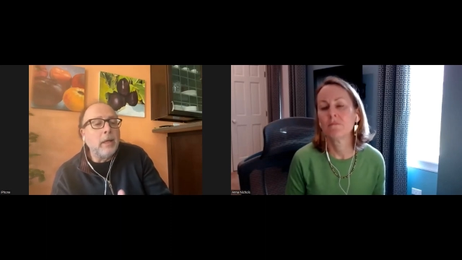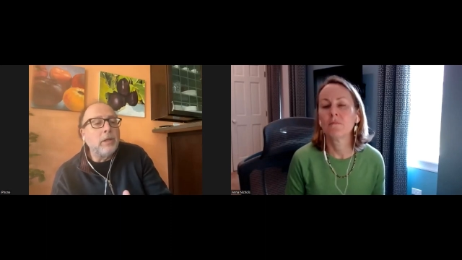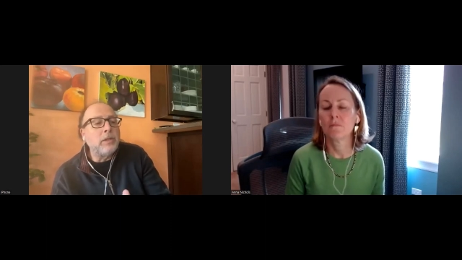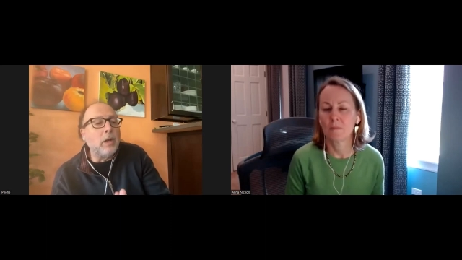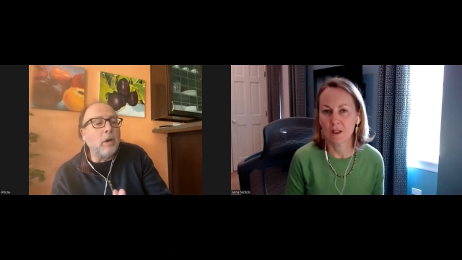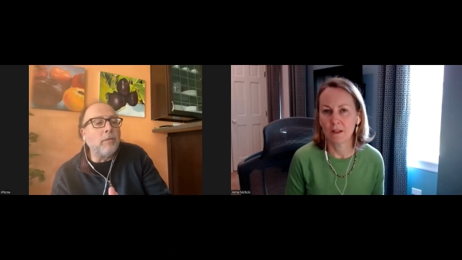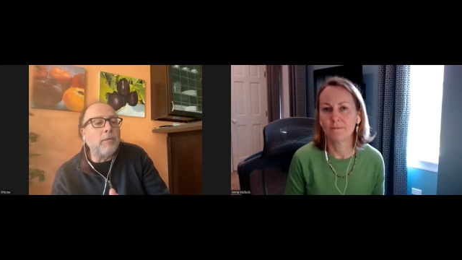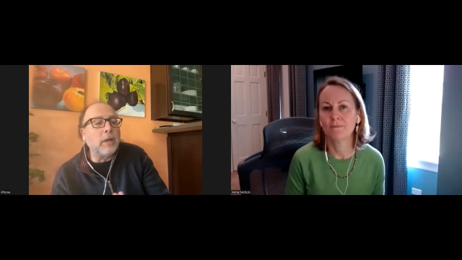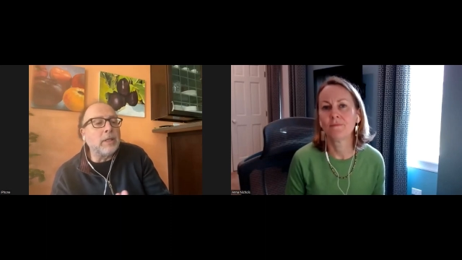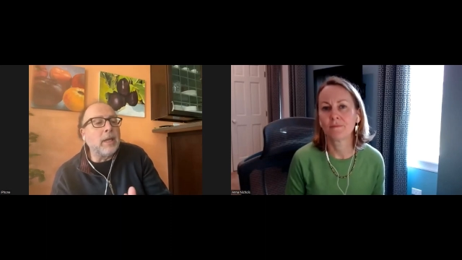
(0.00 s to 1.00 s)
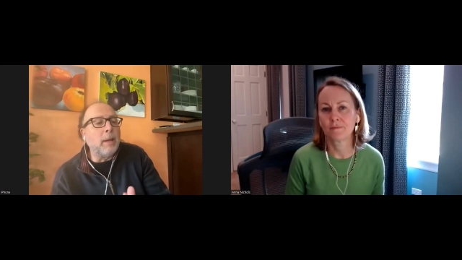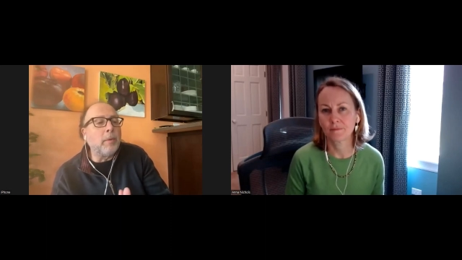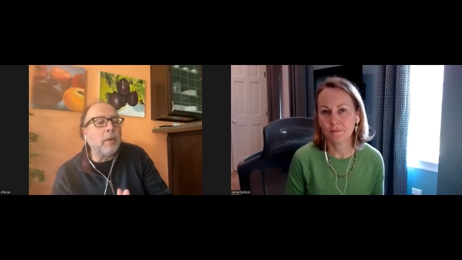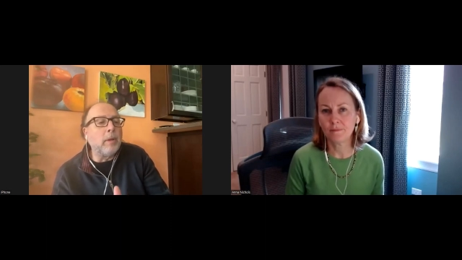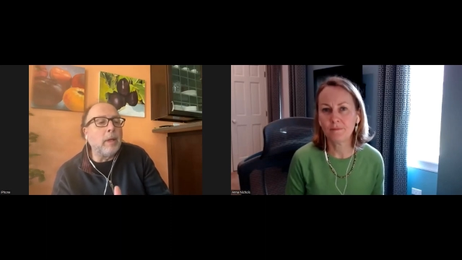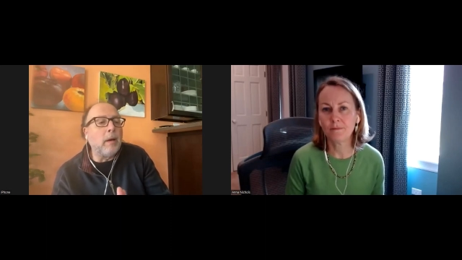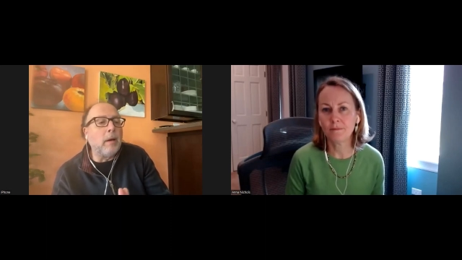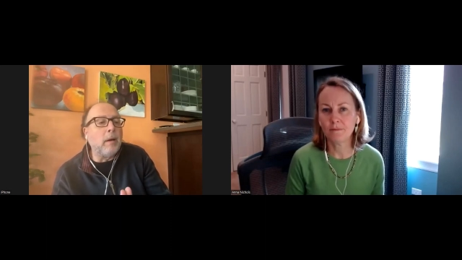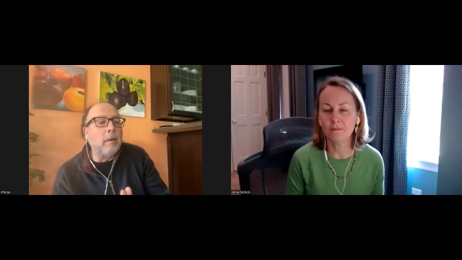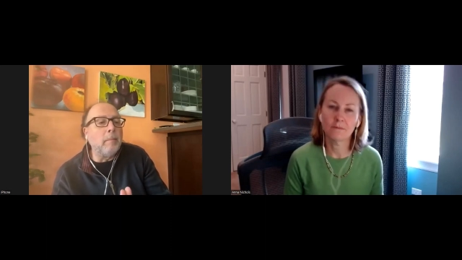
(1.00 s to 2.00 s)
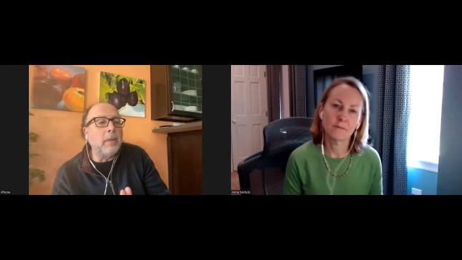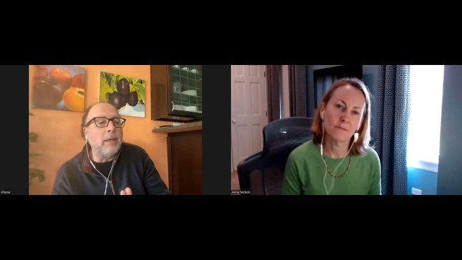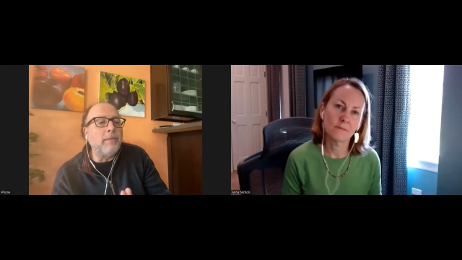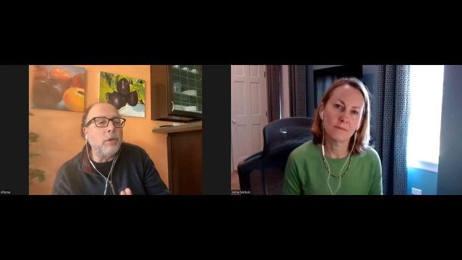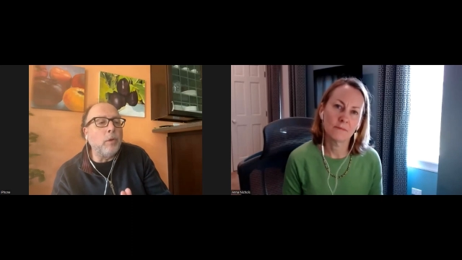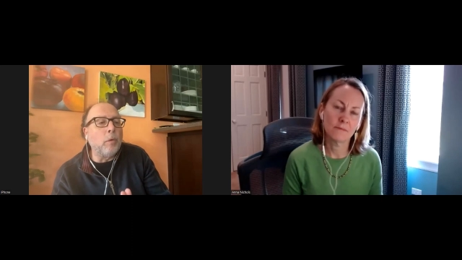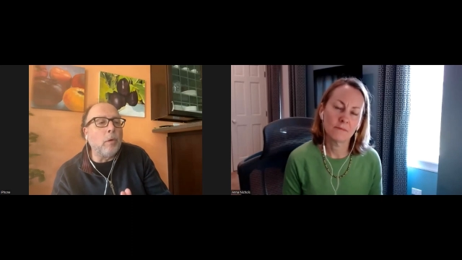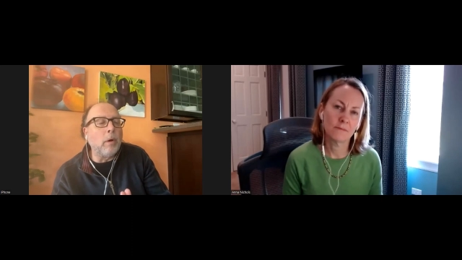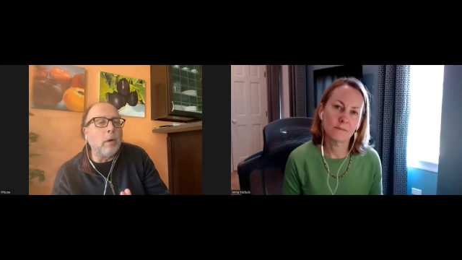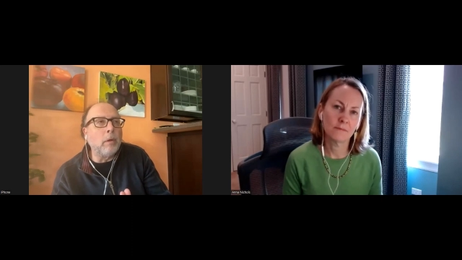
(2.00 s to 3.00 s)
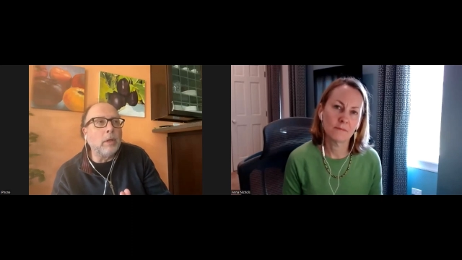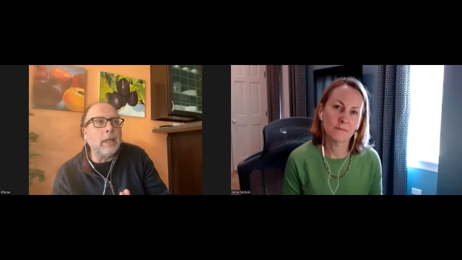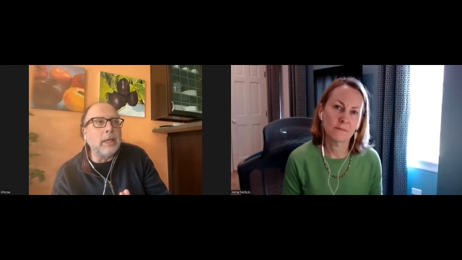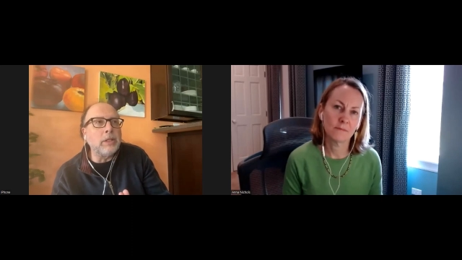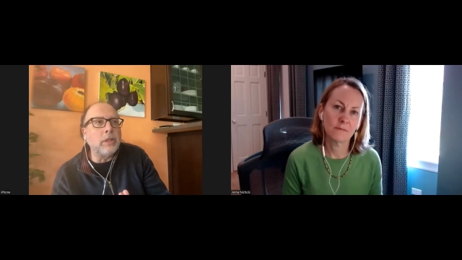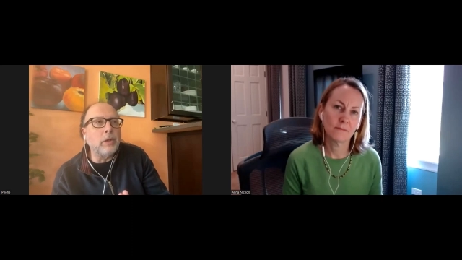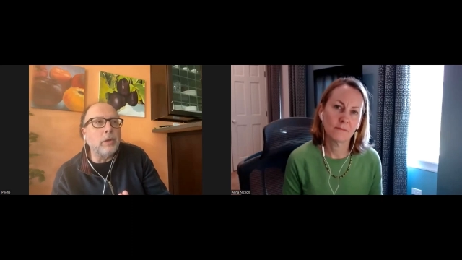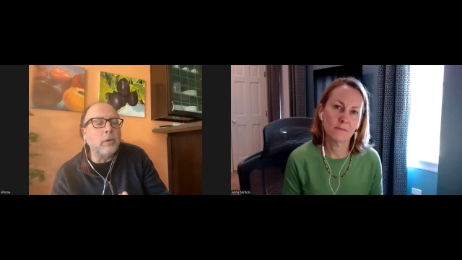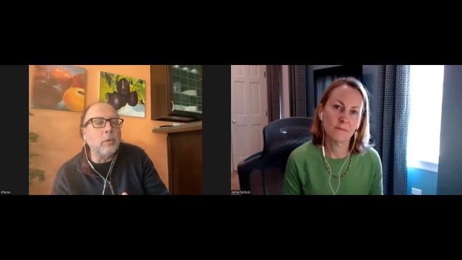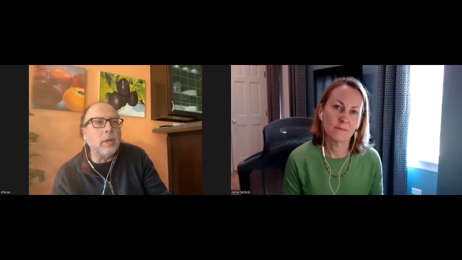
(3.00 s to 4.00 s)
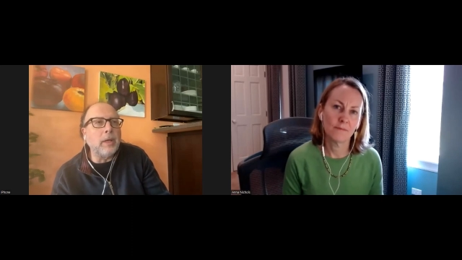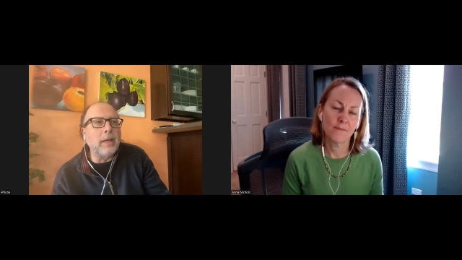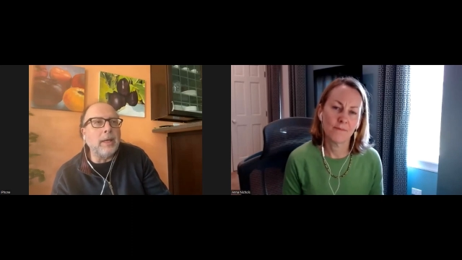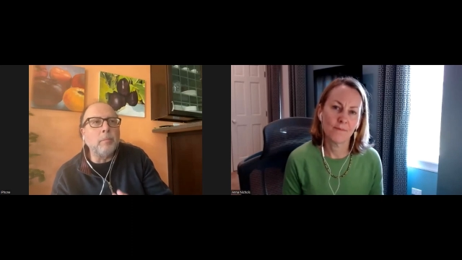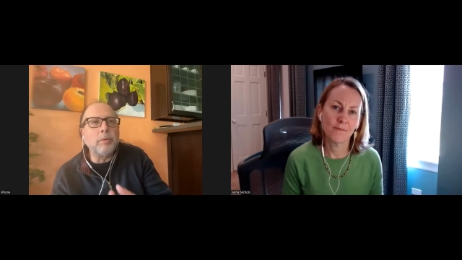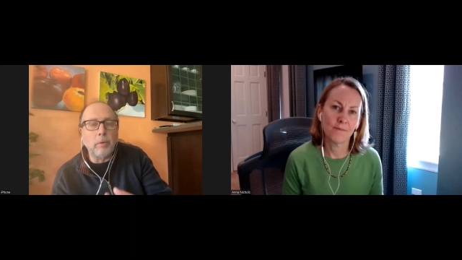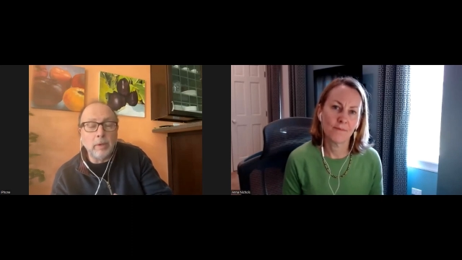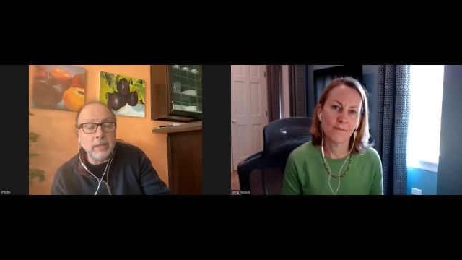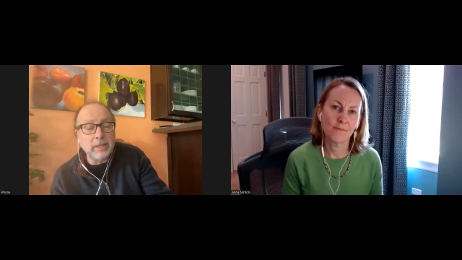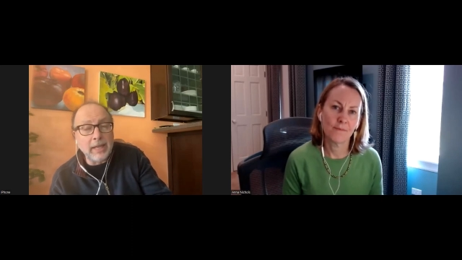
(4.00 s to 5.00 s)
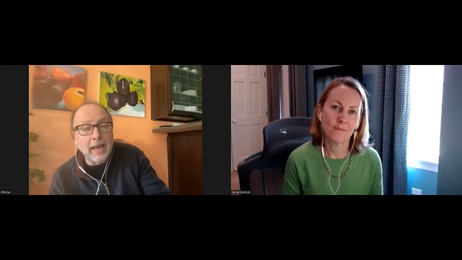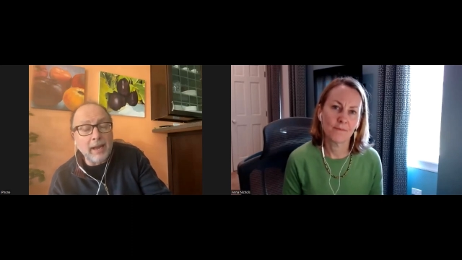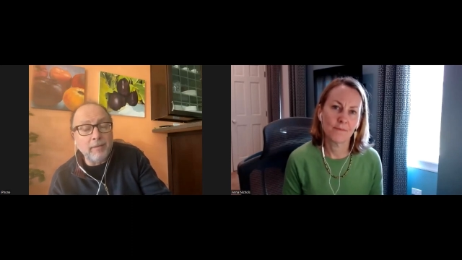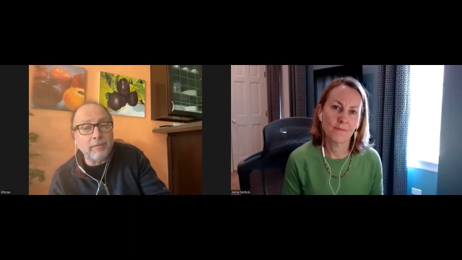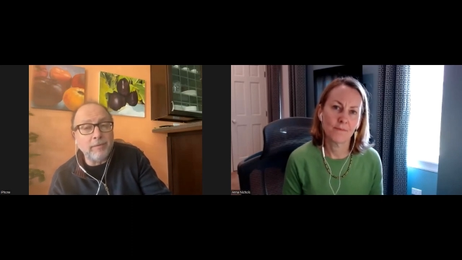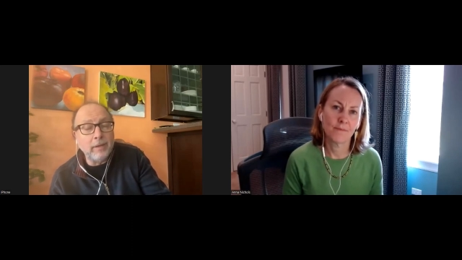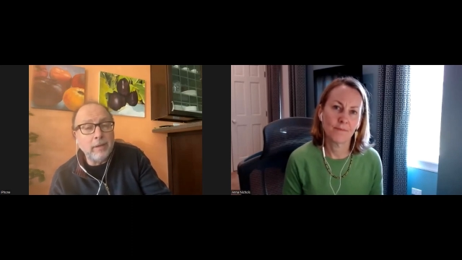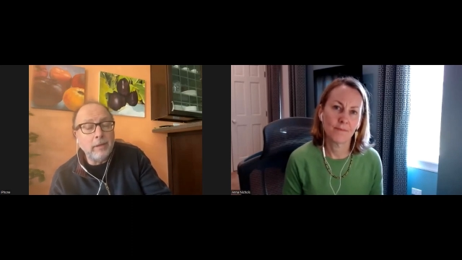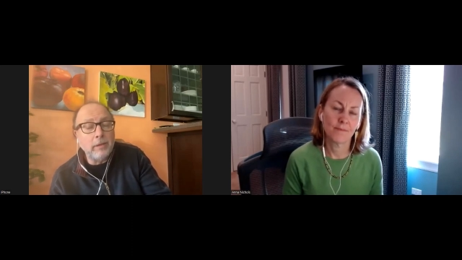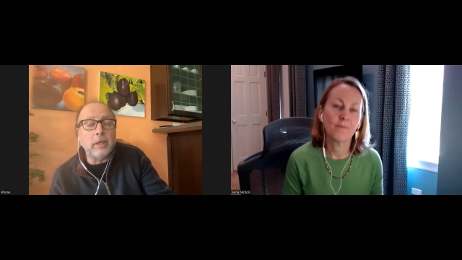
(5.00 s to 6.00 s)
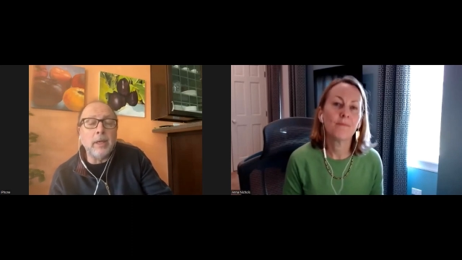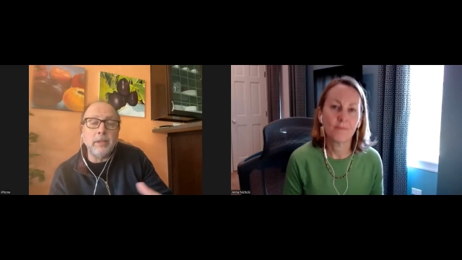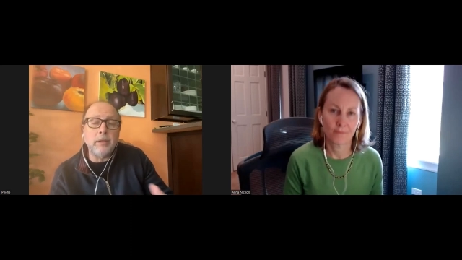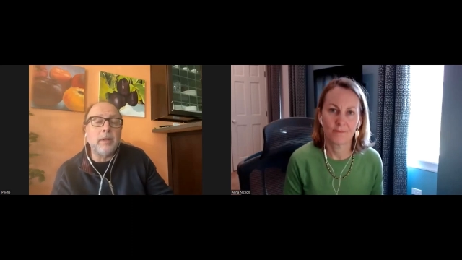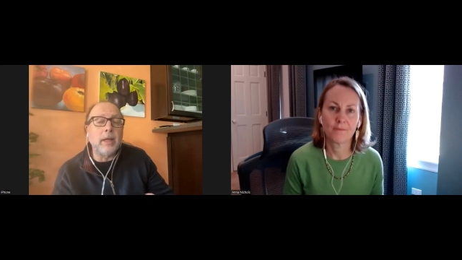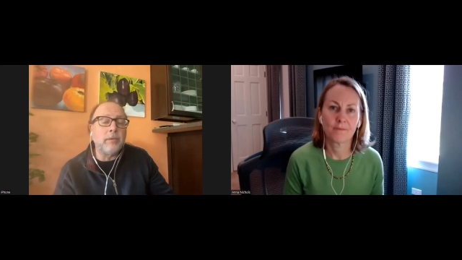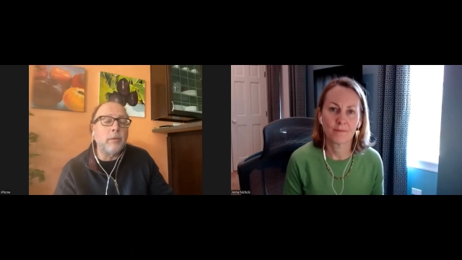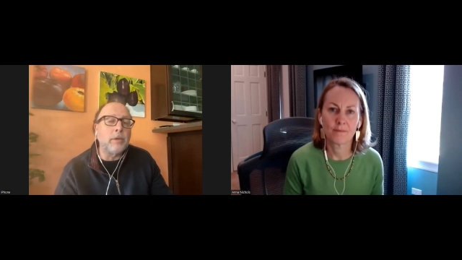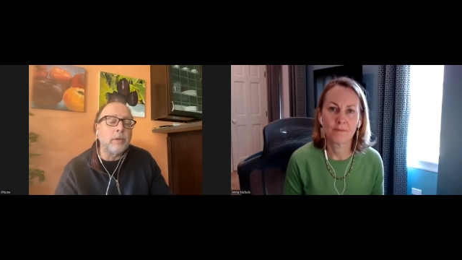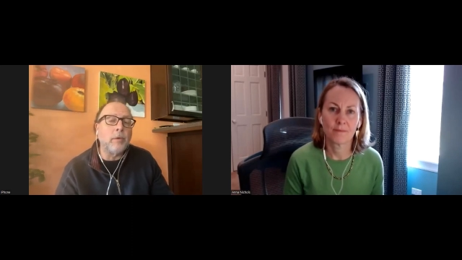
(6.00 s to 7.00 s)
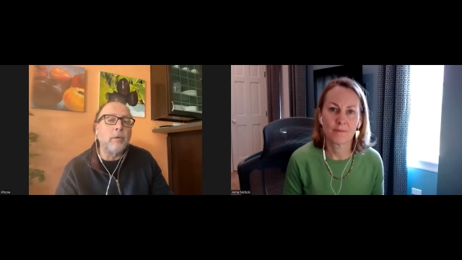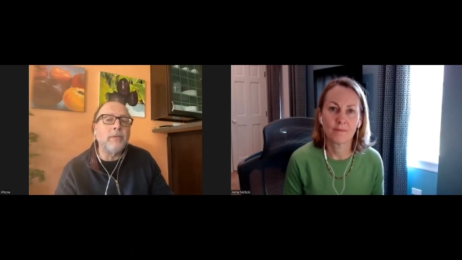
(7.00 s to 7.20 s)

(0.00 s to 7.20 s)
Speaker 1: So, for example, um, if you're looking to employ a staff, you can't do that through a donor